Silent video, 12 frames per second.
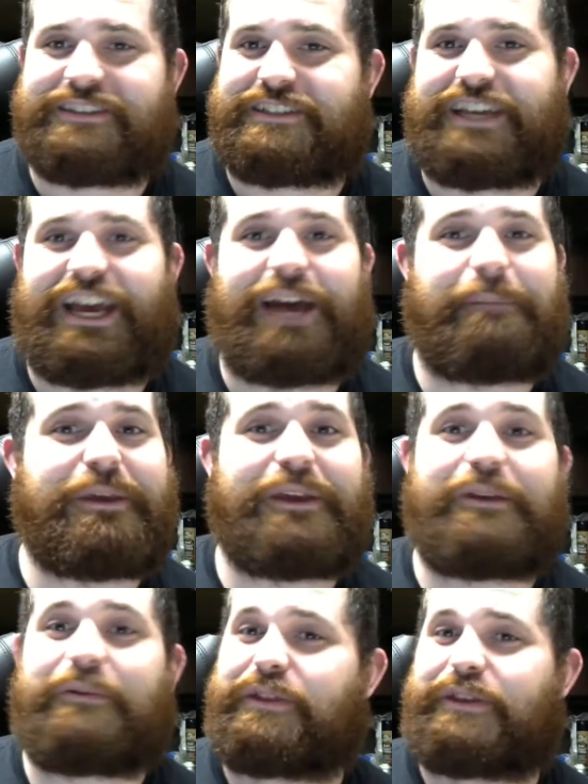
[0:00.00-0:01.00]
He's happy
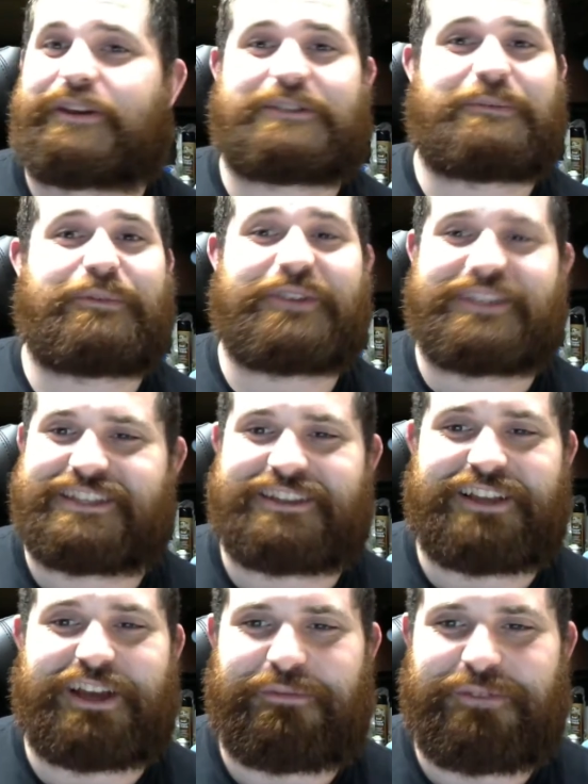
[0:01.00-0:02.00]
with his place in life.